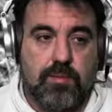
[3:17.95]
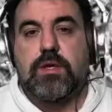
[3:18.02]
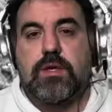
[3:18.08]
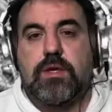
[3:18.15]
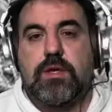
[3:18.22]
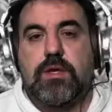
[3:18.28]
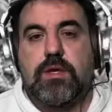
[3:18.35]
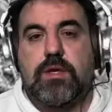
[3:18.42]

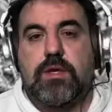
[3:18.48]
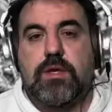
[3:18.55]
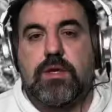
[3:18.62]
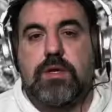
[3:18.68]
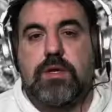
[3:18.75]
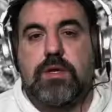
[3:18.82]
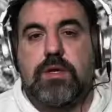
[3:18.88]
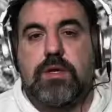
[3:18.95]
So
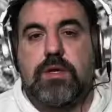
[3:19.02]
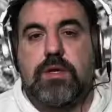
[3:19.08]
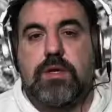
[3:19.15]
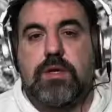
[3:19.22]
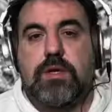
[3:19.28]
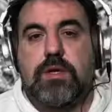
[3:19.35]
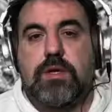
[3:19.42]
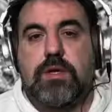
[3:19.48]
regardless, that's a
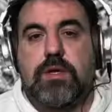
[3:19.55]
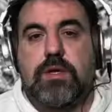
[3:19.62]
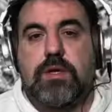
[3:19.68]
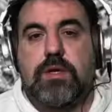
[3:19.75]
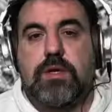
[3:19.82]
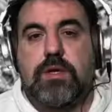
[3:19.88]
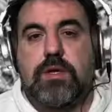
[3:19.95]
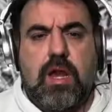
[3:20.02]
good thing.
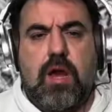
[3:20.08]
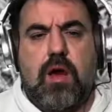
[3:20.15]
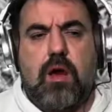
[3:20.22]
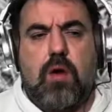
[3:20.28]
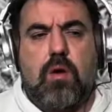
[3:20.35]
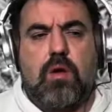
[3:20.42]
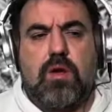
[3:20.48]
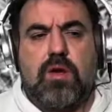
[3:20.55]

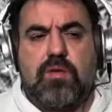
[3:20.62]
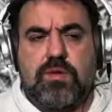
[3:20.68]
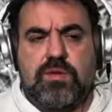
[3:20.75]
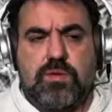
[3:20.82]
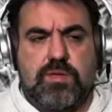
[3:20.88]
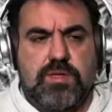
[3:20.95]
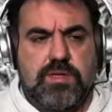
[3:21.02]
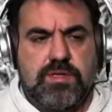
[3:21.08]
Now, if it's
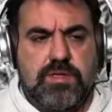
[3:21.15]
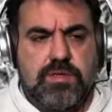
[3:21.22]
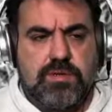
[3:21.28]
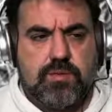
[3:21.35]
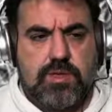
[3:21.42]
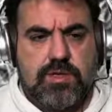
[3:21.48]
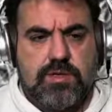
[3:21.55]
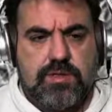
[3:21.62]
one of these
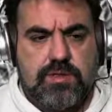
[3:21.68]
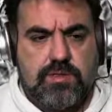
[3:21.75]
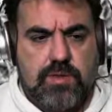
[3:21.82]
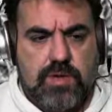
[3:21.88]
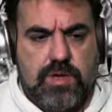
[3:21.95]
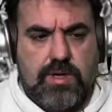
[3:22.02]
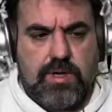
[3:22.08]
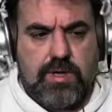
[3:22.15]
situations
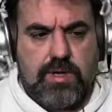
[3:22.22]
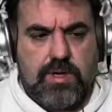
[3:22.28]
where